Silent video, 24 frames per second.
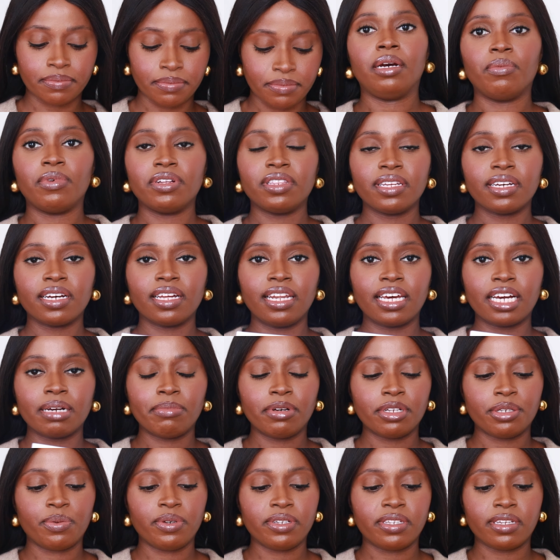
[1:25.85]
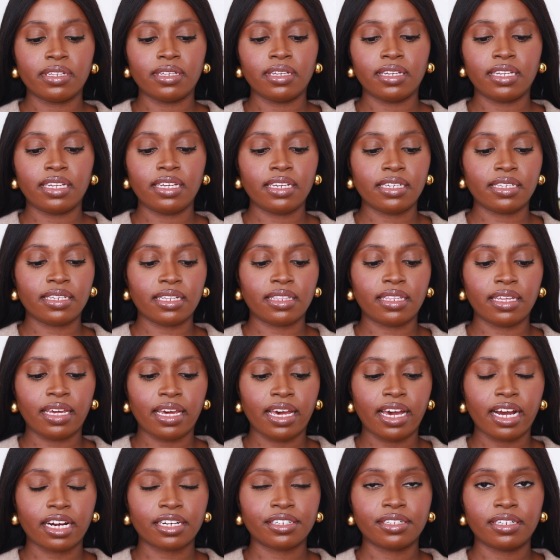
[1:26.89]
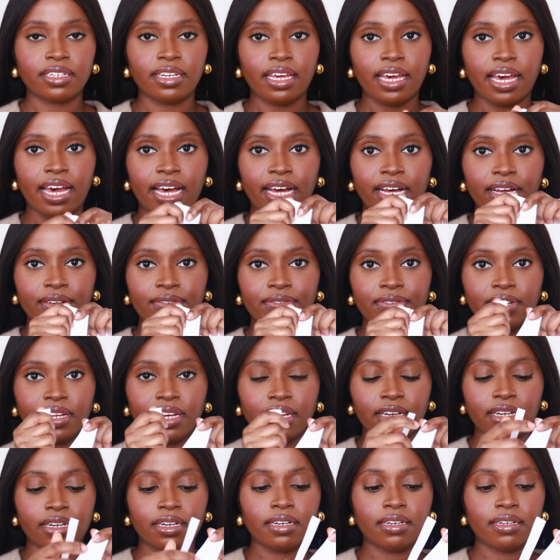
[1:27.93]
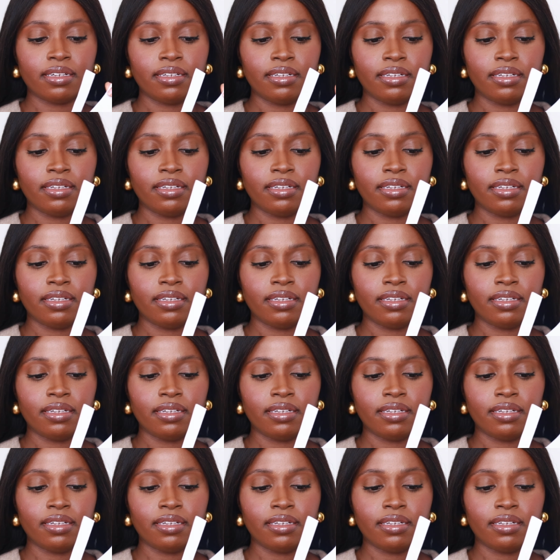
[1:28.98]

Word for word: And one thing I like about Twisted Lily is that they actually have like